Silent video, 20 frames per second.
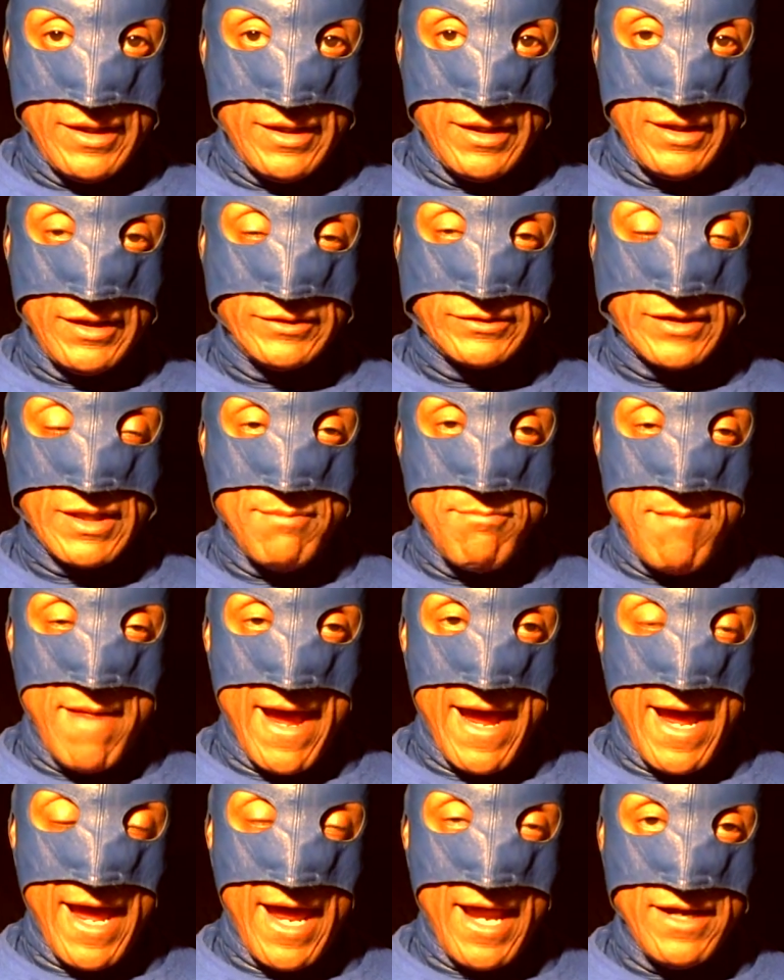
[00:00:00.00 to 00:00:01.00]
his
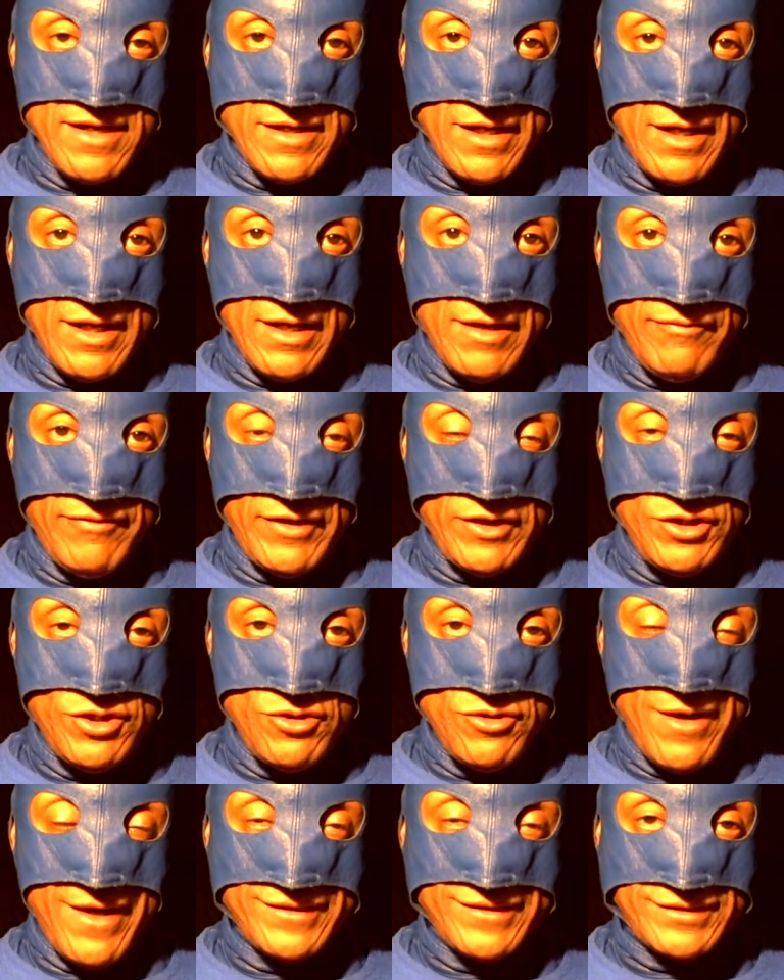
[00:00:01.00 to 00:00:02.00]
command of the
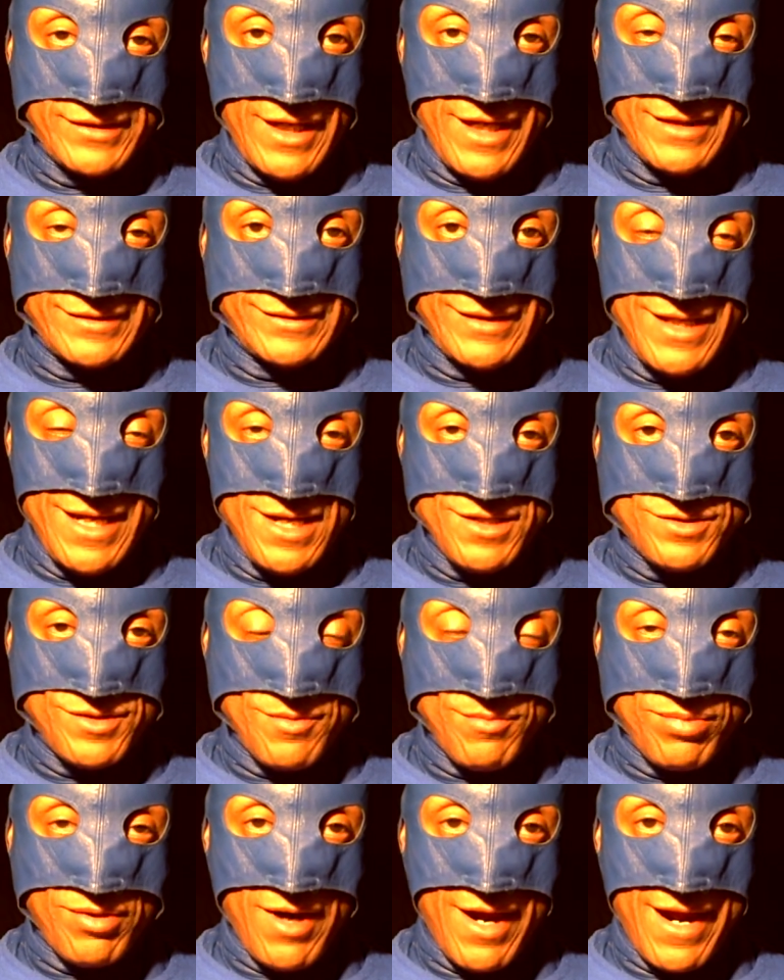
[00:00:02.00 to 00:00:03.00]
USS
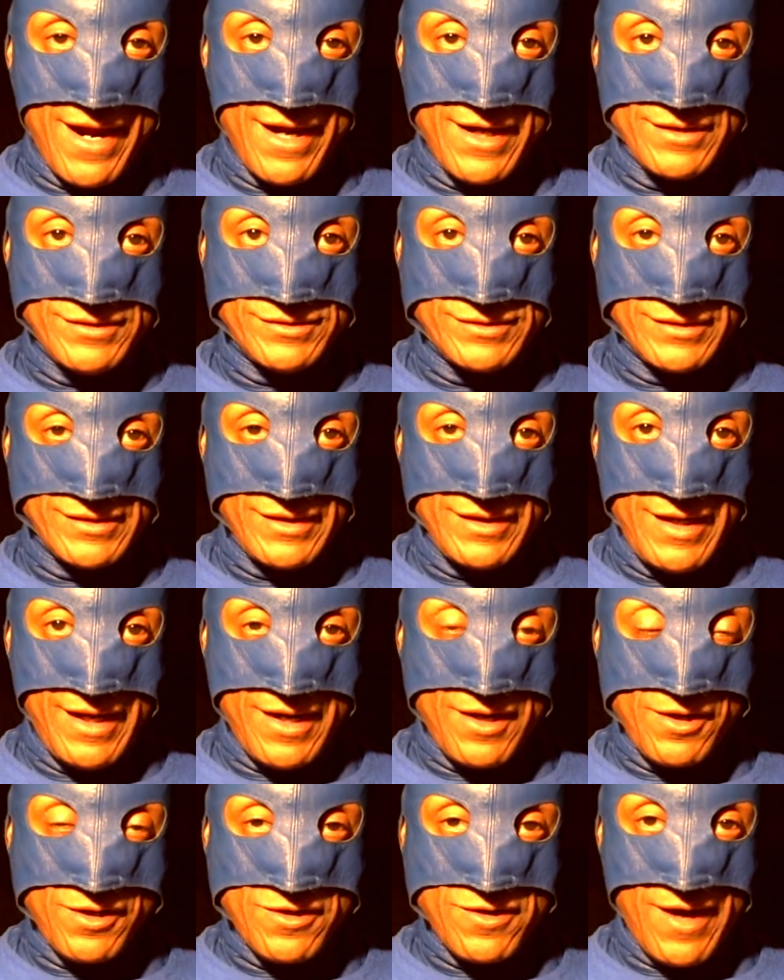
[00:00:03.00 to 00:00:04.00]
Enterprise
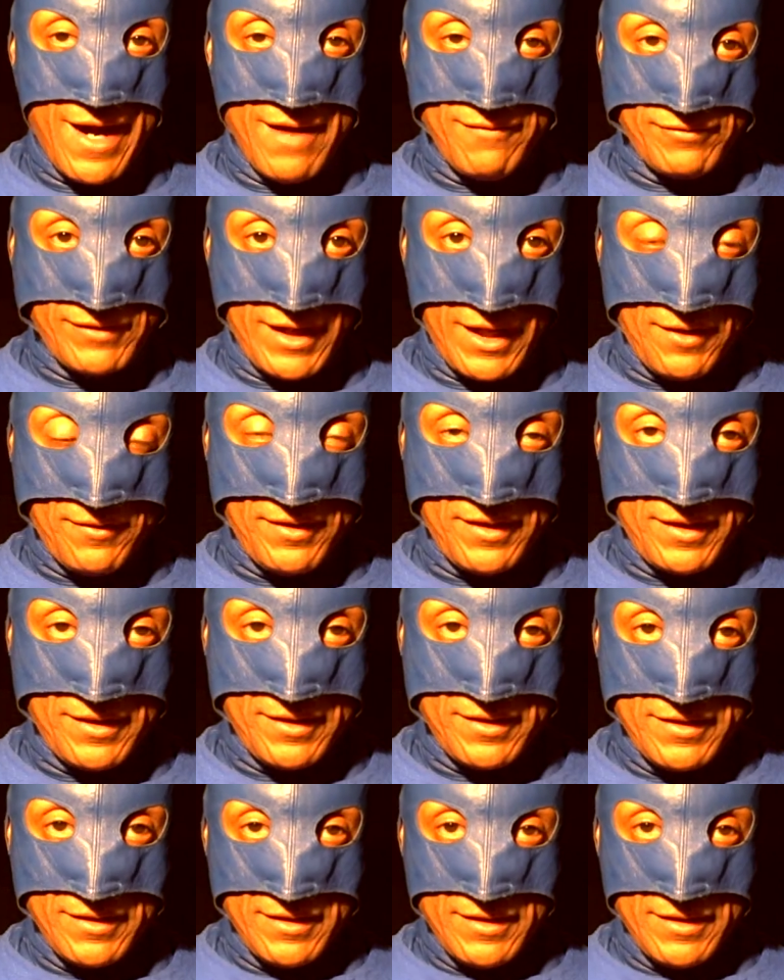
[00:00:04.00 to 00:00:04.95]
aircraft carrier.